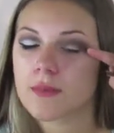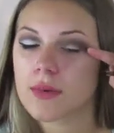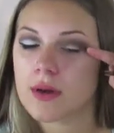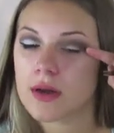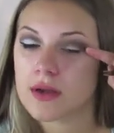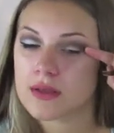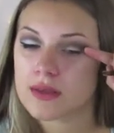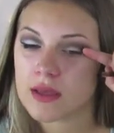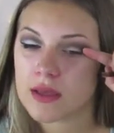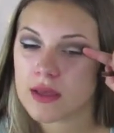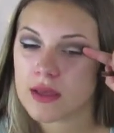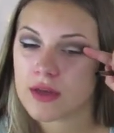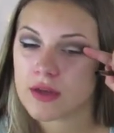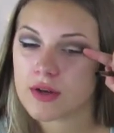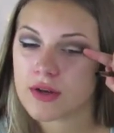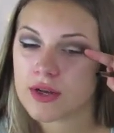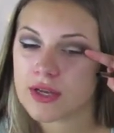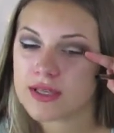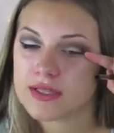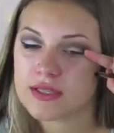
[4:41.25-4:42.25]
part that
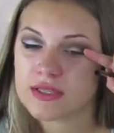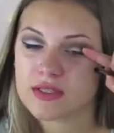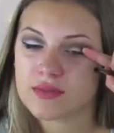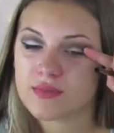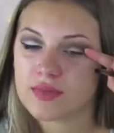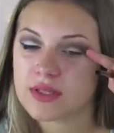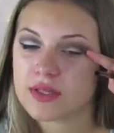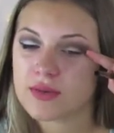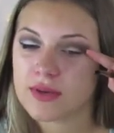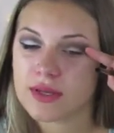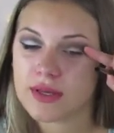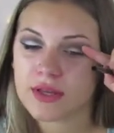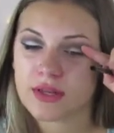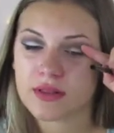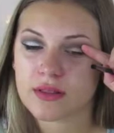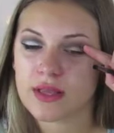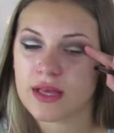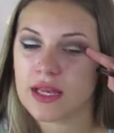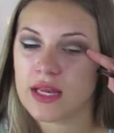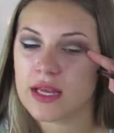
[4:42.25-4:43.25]
creases between
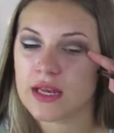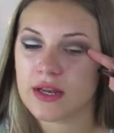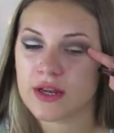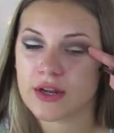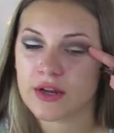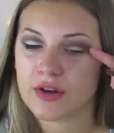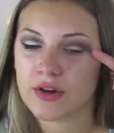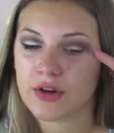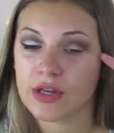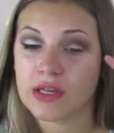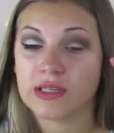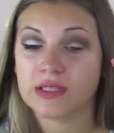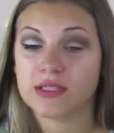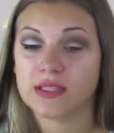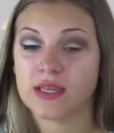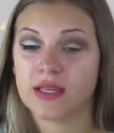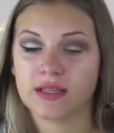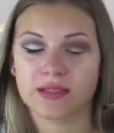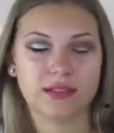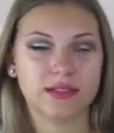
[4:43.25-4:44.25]
your lid and your crease.
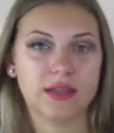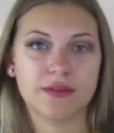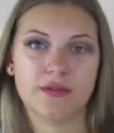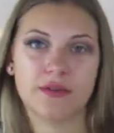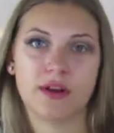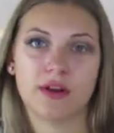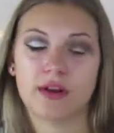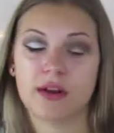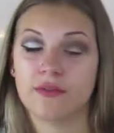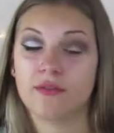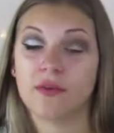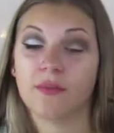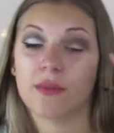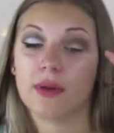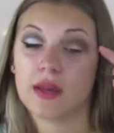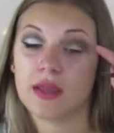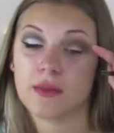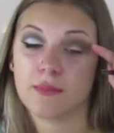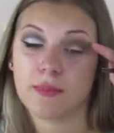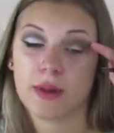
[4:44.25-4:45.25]
It's different on
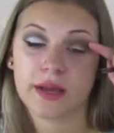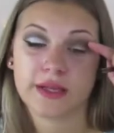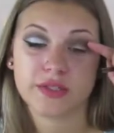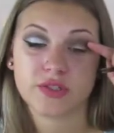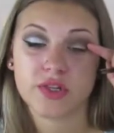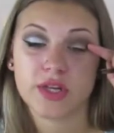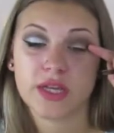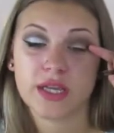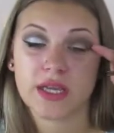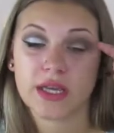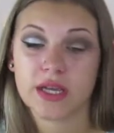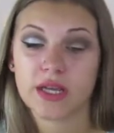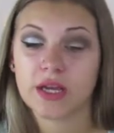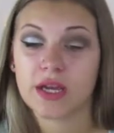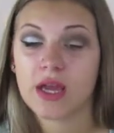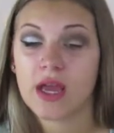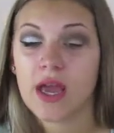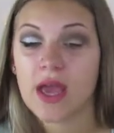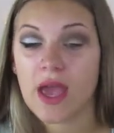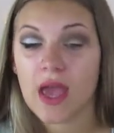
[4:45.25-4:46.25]
everybody. Mine's right here.
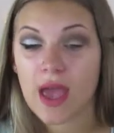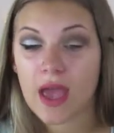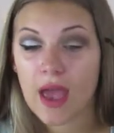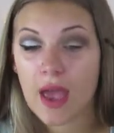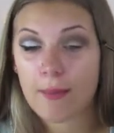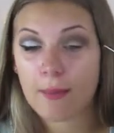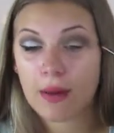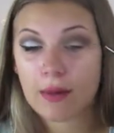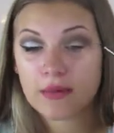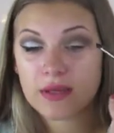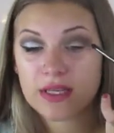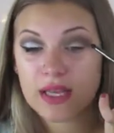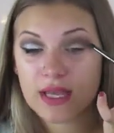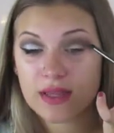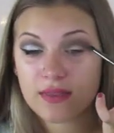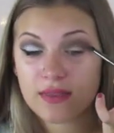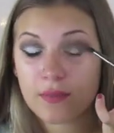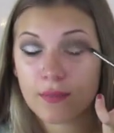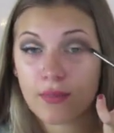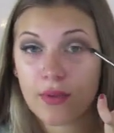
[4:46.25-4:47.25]
And I'm going to
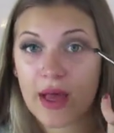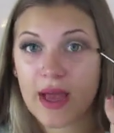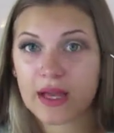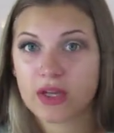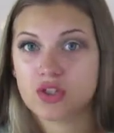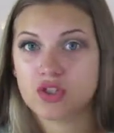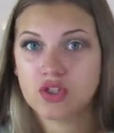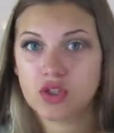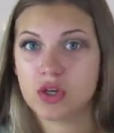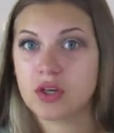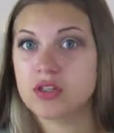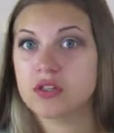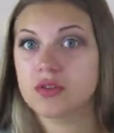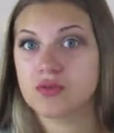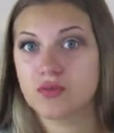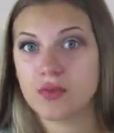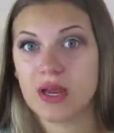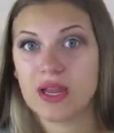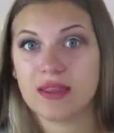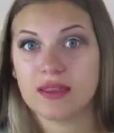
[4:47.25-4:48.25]
take the black
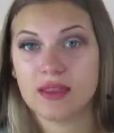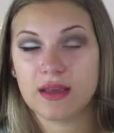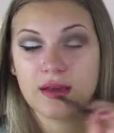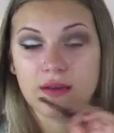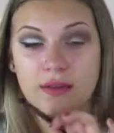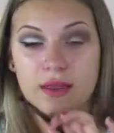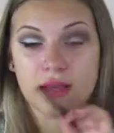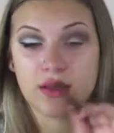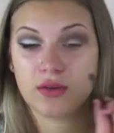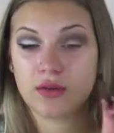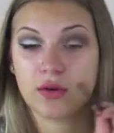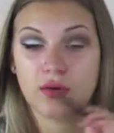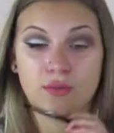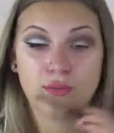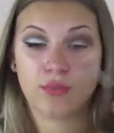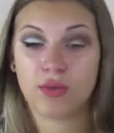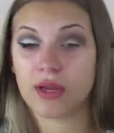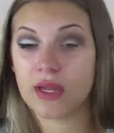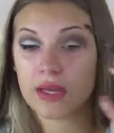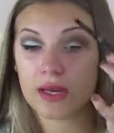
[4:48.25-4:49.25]
just right there. Like,
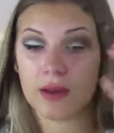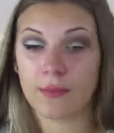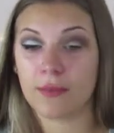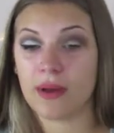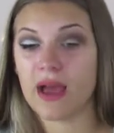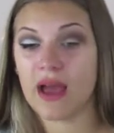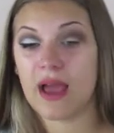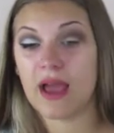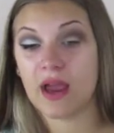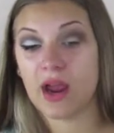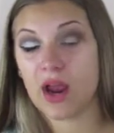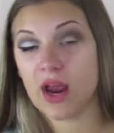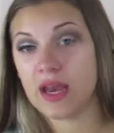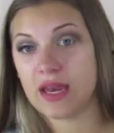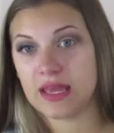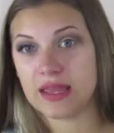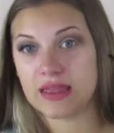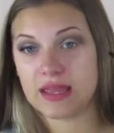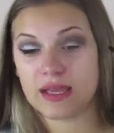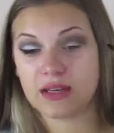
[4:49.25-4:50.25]
don't bring it up high or
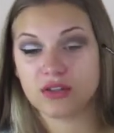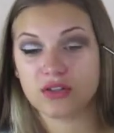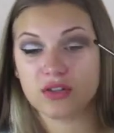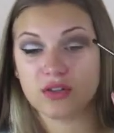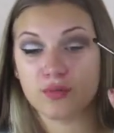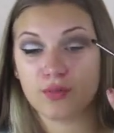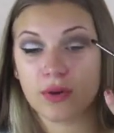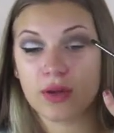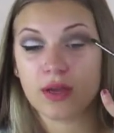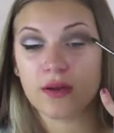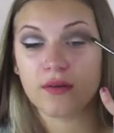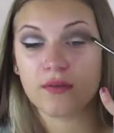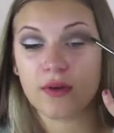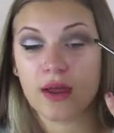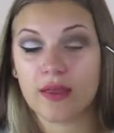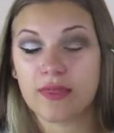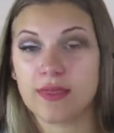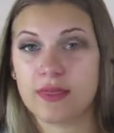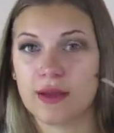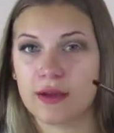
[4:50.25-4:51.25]
anything. Just bring it
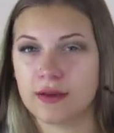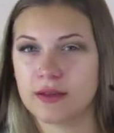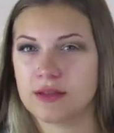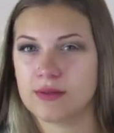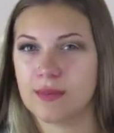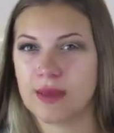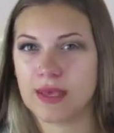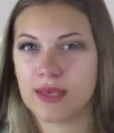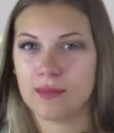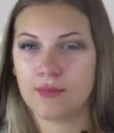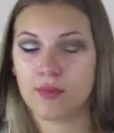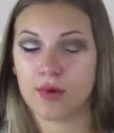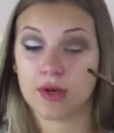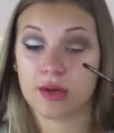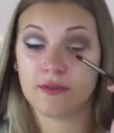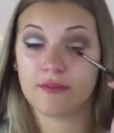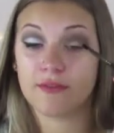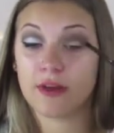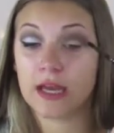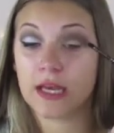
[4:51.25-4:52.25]
right there to make it more
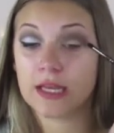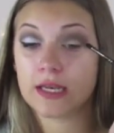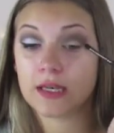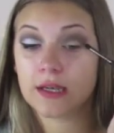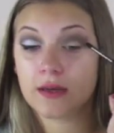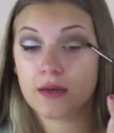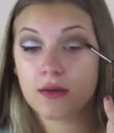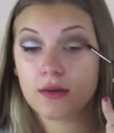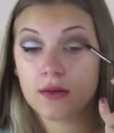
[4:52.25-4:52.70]
defined.